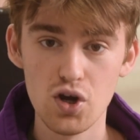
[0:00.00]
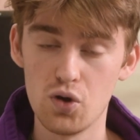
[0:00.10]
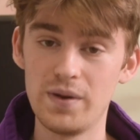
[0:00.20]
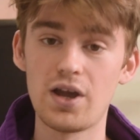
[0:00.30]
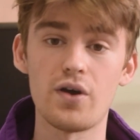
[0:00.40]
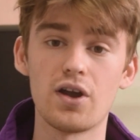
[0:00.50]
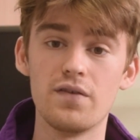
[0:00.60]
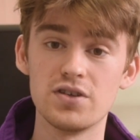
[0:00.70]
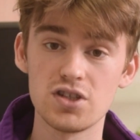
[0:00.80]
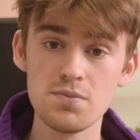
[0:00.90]
We'll be going
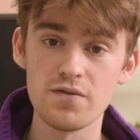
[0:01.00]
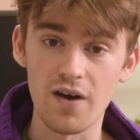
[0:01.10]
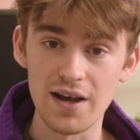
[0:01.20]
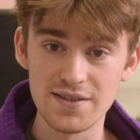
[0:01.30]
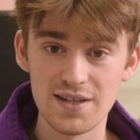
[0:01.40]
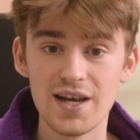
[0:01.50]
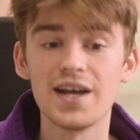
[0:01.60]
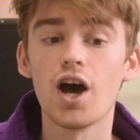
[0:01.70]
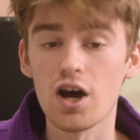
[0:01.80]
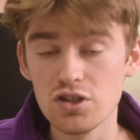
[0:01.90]
over supervised
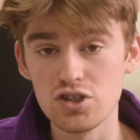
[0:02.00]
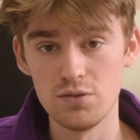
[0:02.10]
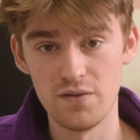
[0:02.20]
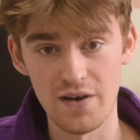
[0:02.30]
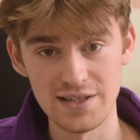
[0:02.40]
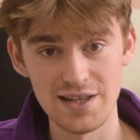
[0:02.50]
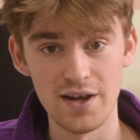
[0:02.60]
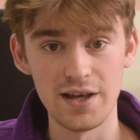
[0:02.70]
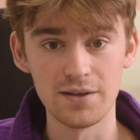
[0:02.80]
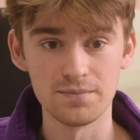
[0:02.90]
and unsupervised
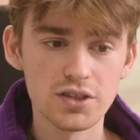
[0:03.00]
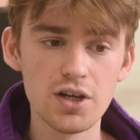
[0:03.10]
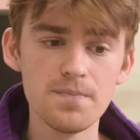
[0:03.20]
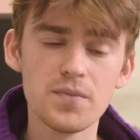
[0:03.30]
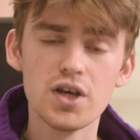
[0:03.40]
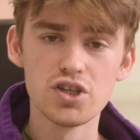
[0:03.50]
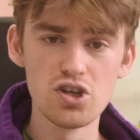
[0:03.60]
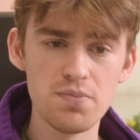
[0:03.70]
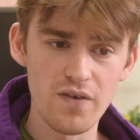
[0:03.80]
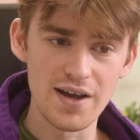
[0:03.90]
learning. So
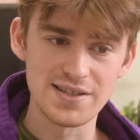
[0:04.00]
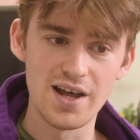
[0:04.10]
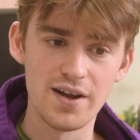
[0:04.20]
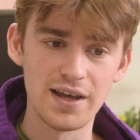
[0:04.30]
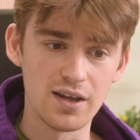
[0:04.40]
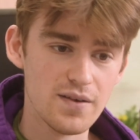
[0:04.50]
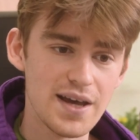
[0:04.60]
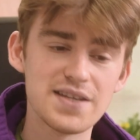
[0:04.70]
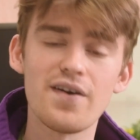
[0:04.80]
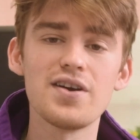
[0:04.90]
supervised learning
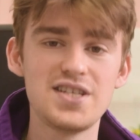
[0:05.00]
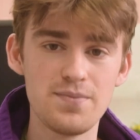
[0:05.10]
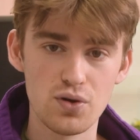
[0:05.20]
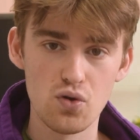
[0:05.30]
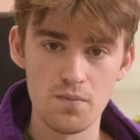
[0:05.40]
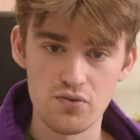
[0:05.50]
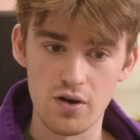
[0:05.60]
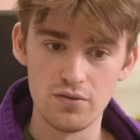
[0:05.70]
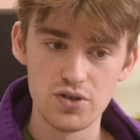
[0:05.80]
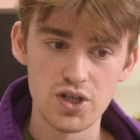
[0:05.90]
is a very typical
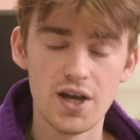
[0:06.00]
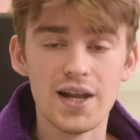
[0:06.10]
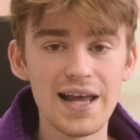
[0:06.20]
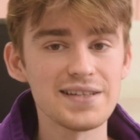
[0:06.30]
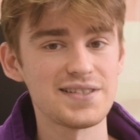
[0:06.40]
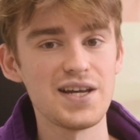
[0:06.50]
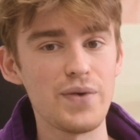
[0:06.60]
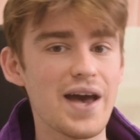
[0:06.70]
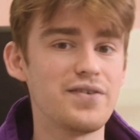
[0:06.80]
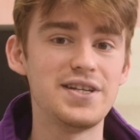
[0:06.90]
approach. Let's say
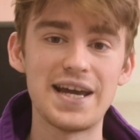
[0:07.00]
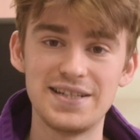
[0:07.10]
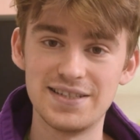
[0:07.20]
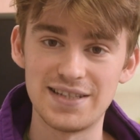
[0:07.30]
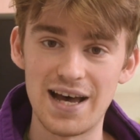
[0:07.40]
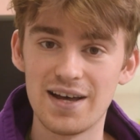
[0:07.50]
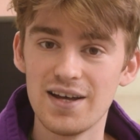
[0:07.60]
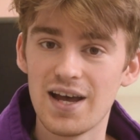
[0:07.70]
we have a data set.